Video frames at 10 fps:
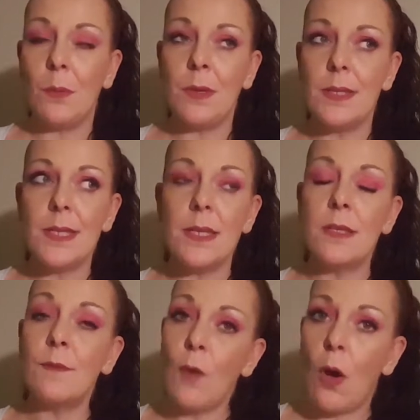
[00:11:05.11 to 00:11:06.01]
it was
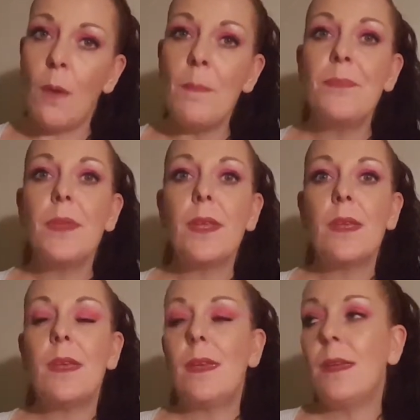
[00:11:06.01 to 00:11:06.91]
his fault.
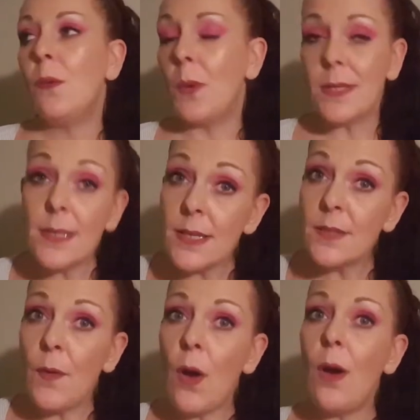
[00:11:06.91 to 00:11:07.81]
Was it
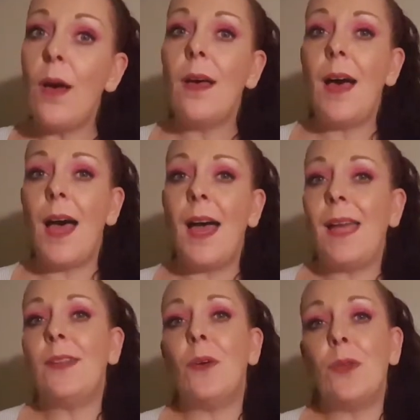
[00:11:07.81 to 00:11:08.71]
his fault?
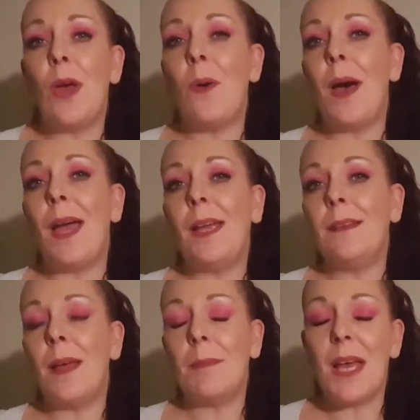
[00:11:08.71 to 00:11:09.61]
I don't know.
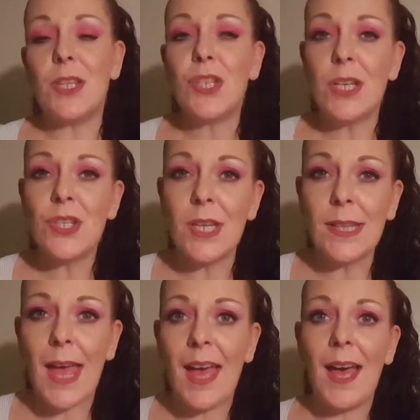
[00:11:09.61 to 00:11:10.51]
I'm not
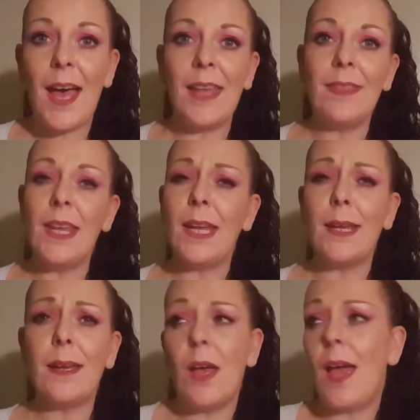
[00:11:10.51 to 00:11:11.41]
judging that. I
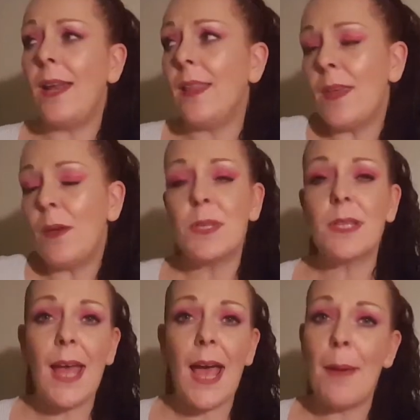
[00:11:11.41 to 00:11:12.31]
think anything was
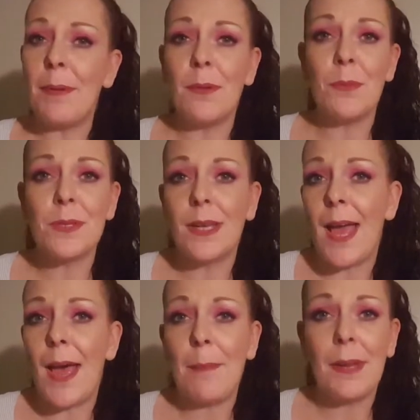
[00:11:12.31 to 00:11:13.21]
going to happen and was going to
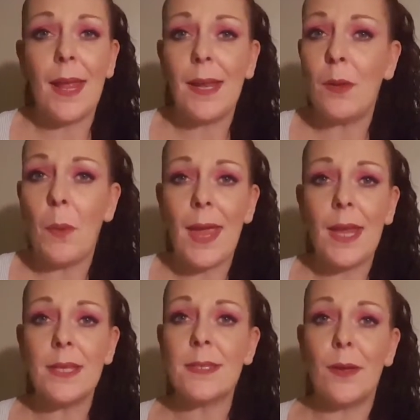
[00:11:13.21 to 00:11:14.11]
happen
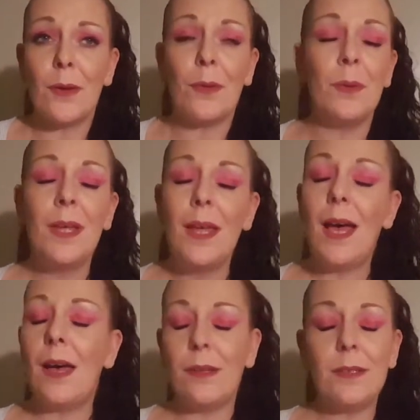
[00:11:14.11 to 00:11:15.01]
anyway. So
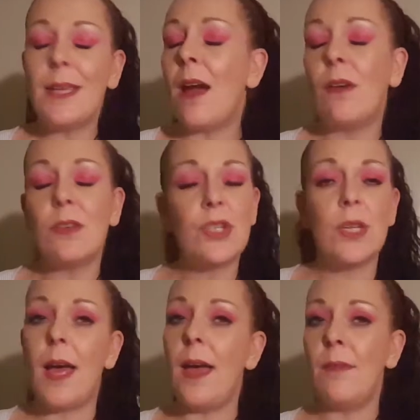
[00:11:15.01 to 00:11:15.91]
Daryl should
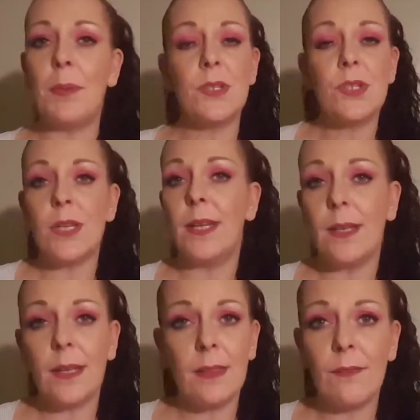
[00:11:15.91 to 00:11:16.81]
not have punched
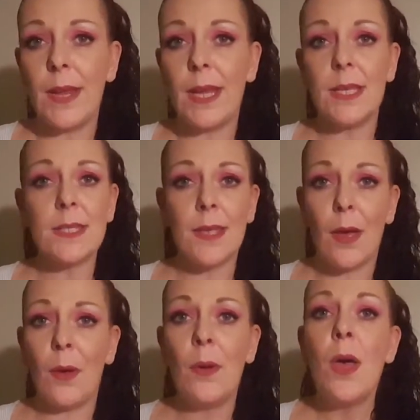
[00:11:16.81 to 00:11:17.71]
Negan in the face.
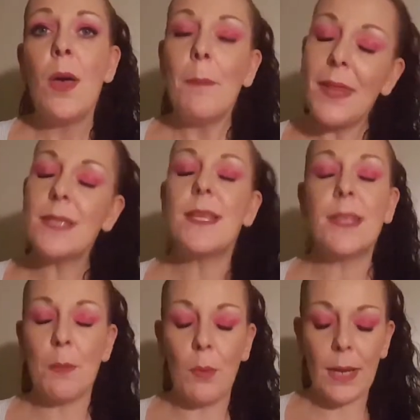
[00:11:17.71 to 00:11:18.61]
But that's not
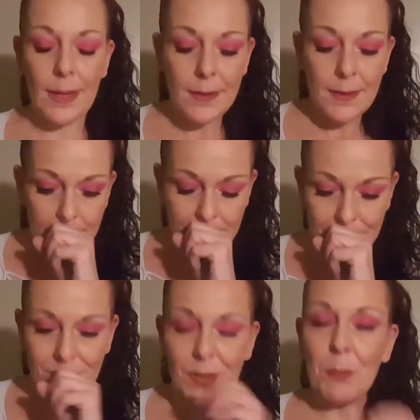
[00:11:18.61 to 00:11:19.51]
the point.
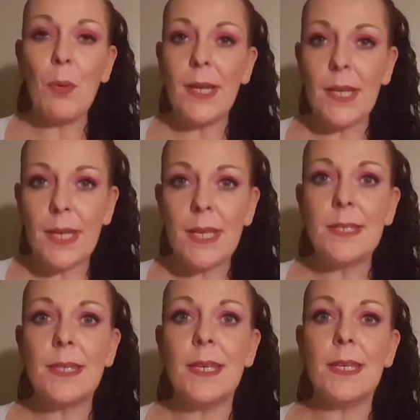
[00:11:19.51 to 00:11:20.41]
The point
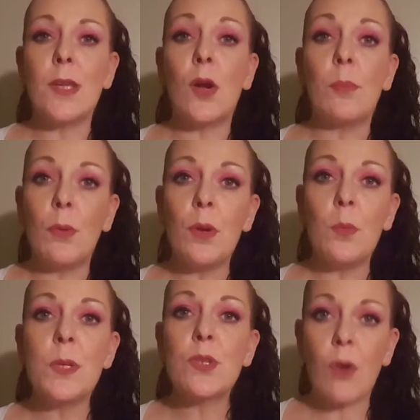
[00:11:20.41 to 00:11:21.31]
is our boy
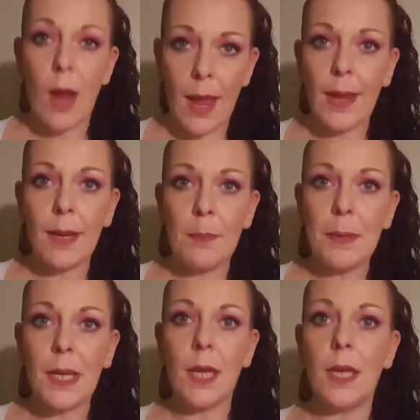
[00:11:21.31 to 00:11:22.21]
was crying
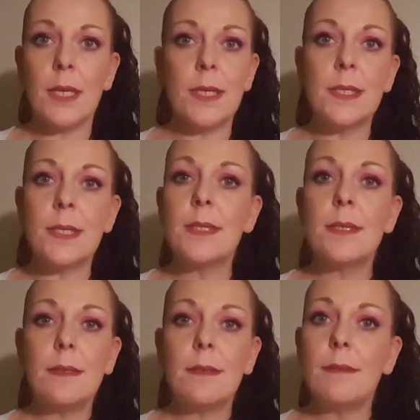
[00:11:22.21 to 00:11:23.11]
because
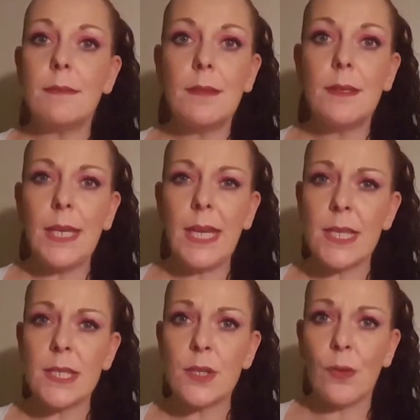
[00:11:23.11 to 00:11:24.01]
he
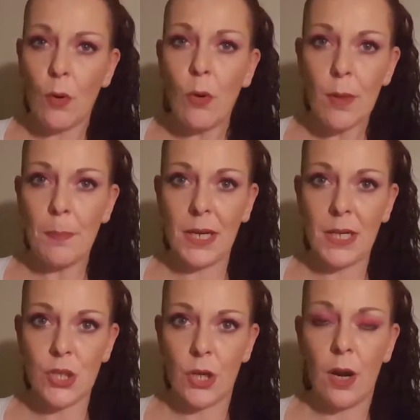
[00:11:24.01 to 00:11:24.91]
gets thrown a
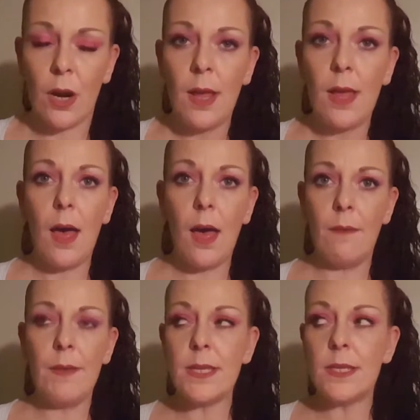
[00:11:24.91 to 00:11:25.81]
picture
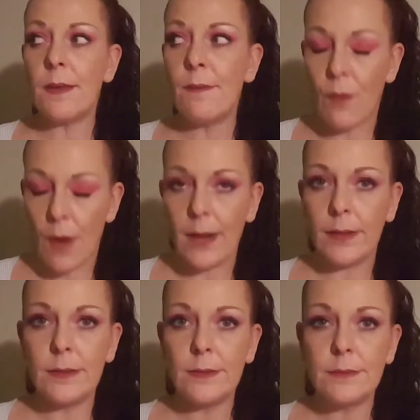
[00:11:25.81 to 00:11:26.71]
of his
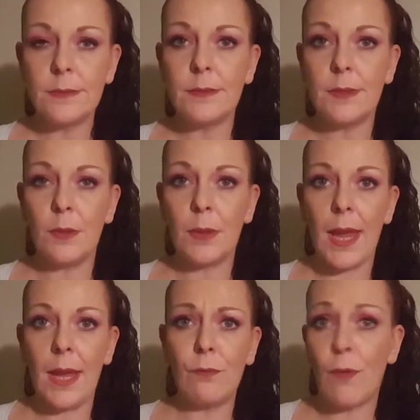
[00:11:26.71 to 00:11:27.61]
friend.
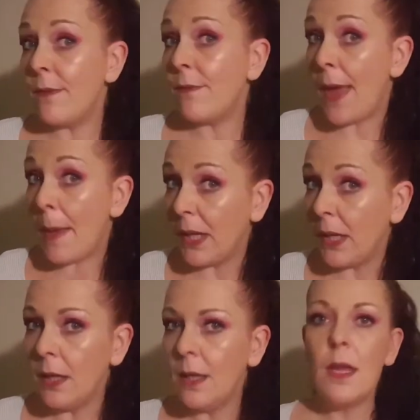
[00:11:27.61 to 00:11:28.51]
Okay, friend,
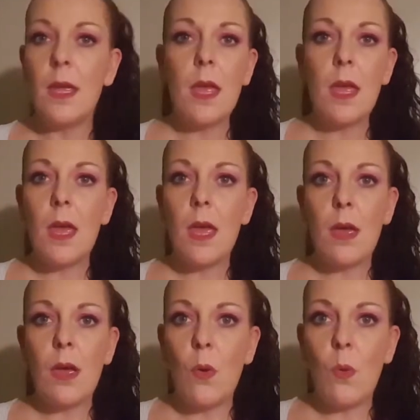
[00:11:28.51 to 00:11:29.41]
family,
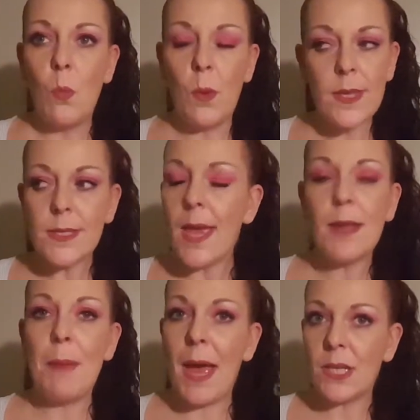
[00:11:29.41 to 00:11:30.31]
with his
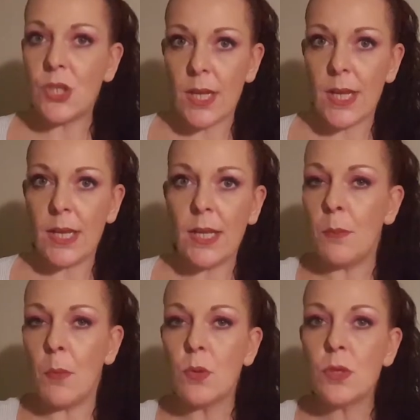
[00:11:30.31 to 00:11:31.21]
head bashed in
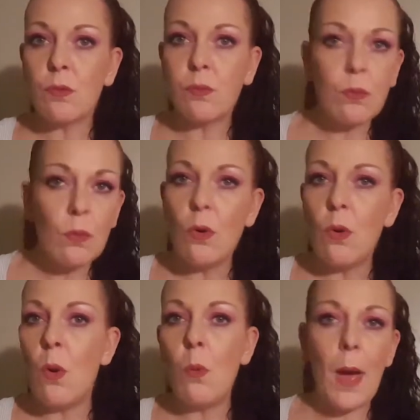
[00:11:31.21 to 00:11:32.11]
the most
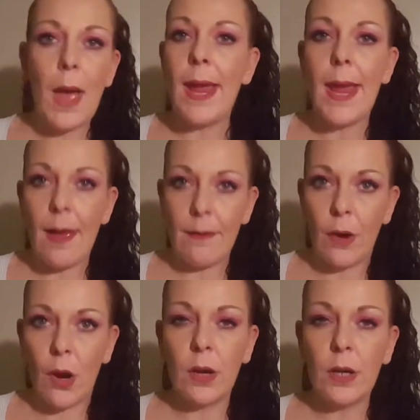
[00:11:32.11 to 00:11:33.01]
cruel way
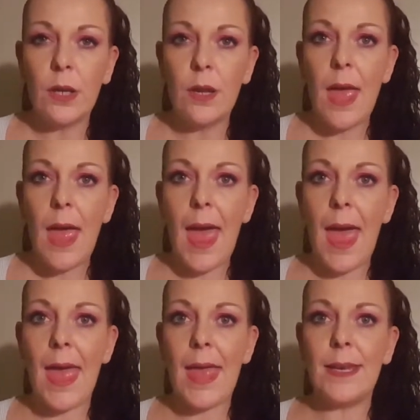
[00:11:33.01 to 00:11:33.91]
ever,
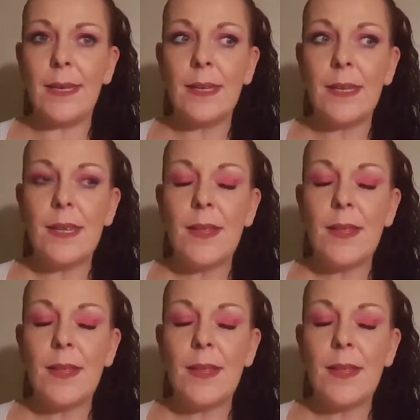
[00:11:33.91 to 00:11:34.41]
and